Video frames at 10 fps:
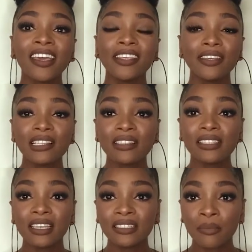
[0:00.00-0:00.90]
you just
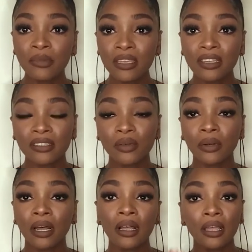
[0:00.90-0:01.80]
take some baking
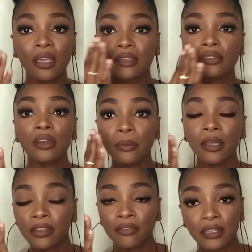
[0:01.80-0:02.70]
soda, scrub it
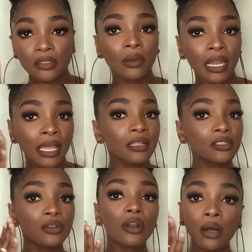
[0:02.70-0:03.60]
on your face, do a light
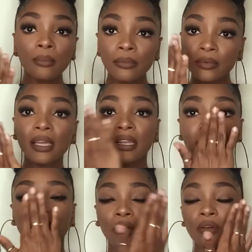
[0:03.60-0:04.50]
scrub, kind of
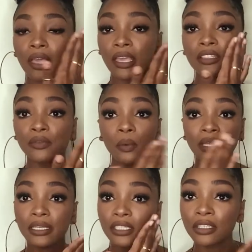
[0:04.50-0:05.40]
like an
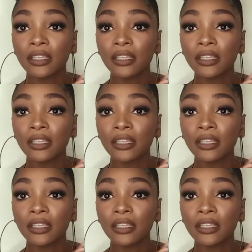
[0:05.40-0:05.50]
exfoliation